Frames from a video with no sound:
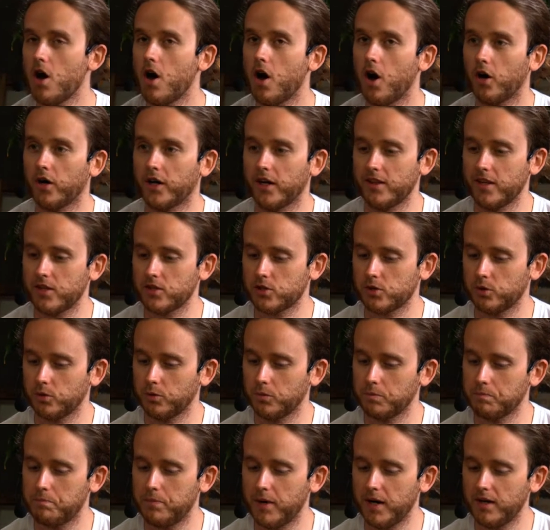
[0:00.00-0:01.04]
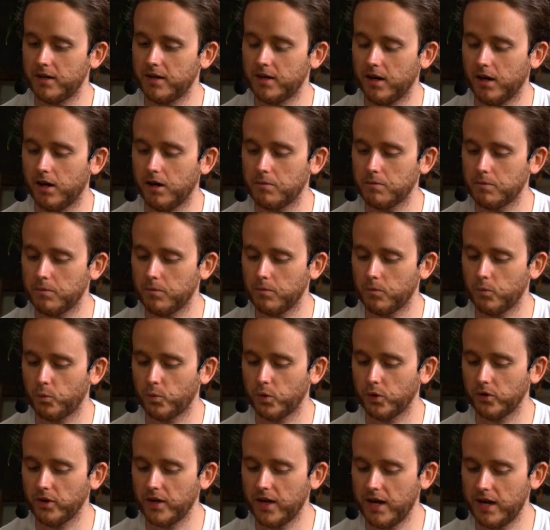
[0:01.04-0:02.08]
Okay, that's cool. But
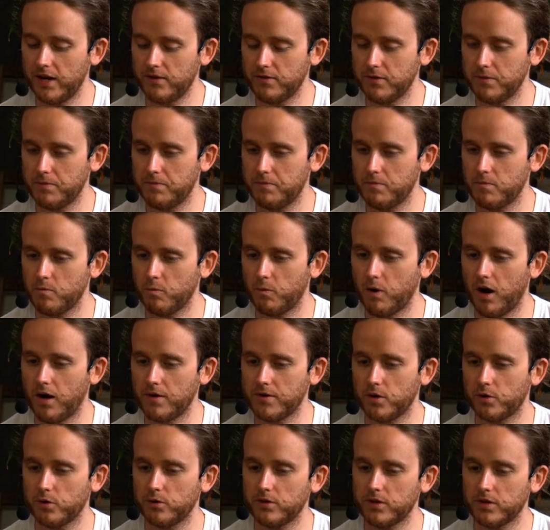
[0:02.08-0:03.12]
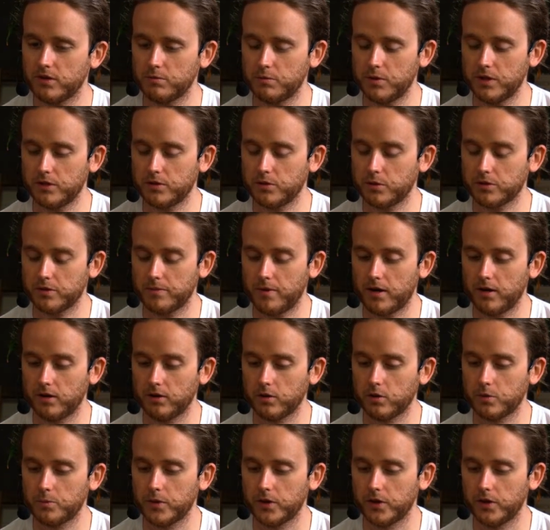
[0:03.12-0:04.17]
will there ever, I know that we talked about it a
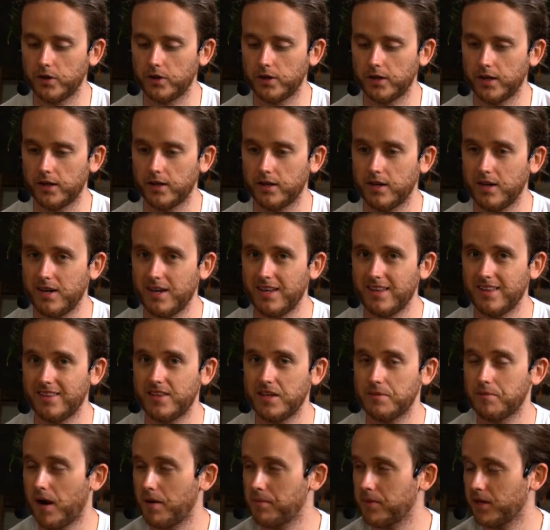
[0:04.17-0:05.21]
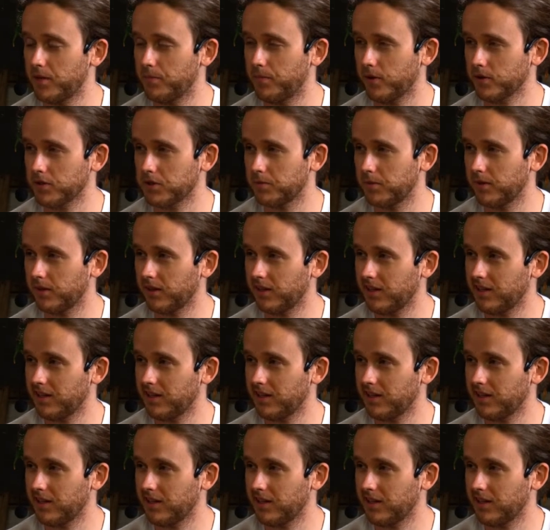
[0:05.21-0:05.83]
little bit earlier, there might be a possibility of